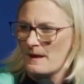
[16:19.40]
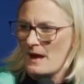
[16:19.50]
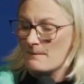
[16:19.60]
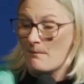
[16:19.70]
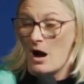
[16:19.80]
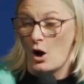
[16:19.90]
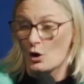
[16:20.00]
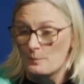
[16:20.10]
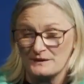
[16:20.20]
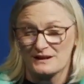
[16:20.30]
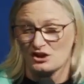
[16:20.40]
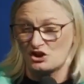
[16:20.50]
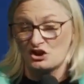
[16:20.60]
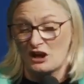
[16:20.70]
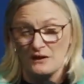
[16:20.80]
And my hope as I
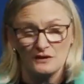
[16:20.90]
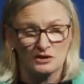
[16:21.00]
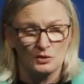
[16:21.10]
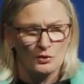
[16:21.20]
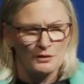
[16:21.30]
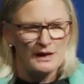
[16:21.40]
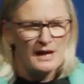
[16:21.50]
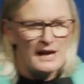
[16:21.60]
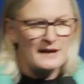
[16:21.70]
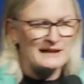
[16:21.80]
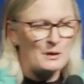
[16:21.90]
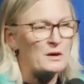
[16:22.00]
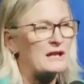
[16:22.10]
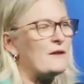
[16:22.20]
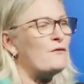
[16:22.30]
share this story is that it will
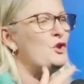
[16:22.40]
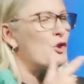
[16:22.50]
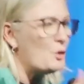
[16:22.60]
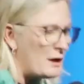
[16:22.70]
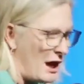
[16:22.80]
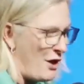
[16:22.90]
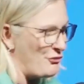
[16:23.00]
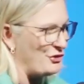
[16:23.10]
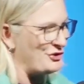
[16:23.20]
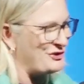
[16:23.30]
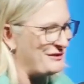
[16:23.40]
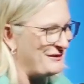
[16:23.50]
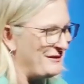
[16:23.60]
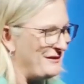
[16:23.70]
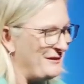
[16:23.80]
give you courage
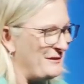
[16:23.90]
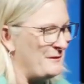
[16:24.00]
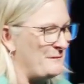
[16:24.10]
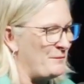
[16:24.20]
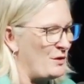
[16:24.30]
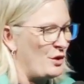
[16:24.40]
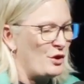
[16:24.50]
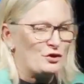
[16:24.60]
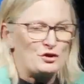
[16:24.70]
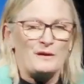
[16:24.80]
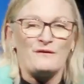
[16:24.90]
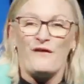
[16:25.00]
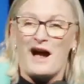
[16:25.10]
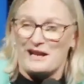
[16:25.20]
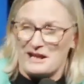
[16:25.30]
to
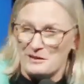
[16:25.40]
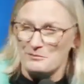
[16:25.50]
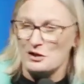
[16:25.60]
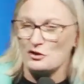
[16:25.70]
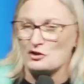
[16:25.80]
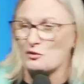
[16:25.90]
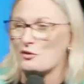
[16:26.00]
invite Him into